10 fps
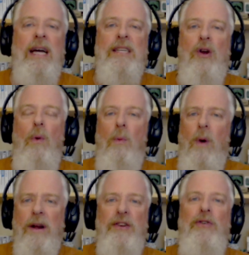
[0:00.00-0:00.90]
So,
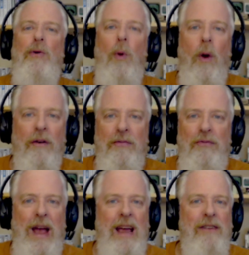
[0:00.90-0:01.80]
what are your
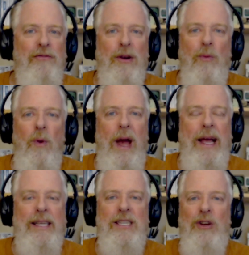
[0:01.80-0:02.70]
favorite
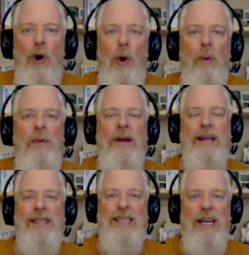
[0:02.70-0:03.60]
ways to open
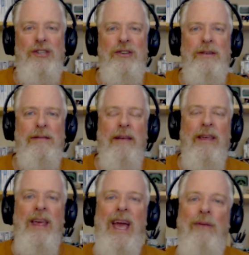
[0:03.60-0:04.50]
a session?
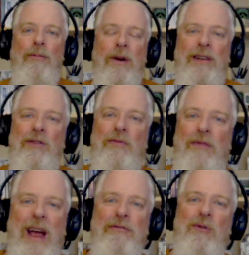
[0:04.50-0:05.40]
And what are your
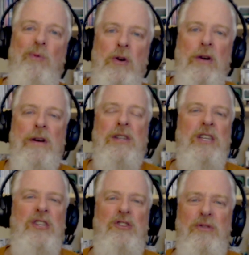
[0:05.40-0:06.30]
favorite words
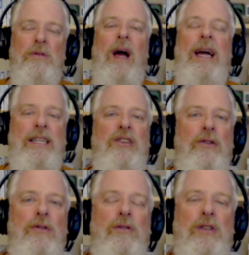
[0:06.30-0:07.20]
that you like to
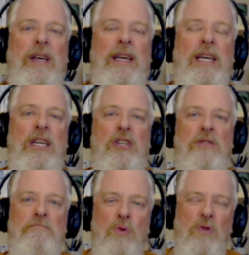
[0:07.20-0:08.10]
use to
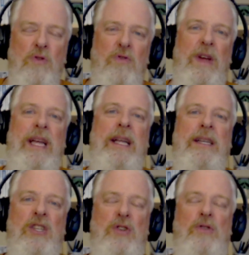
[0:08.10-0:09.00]
move
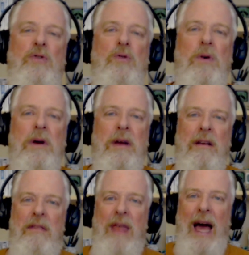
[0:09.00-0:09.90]
into
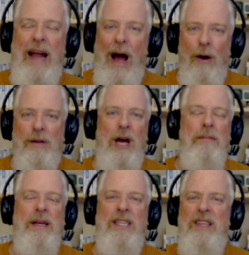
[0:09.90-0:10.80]
that
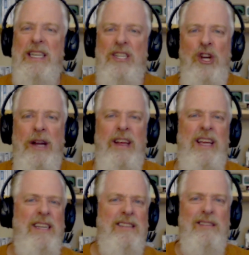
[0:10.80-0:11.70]
outcome, into the agenda,
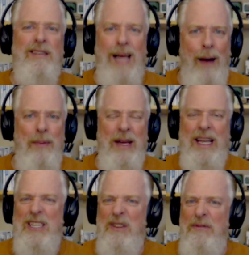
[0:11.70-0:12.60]
into the topic,
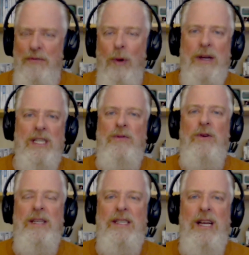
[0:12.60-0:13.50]
into the focus for
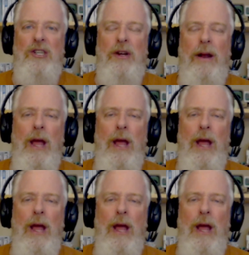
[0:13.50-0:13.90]
the session?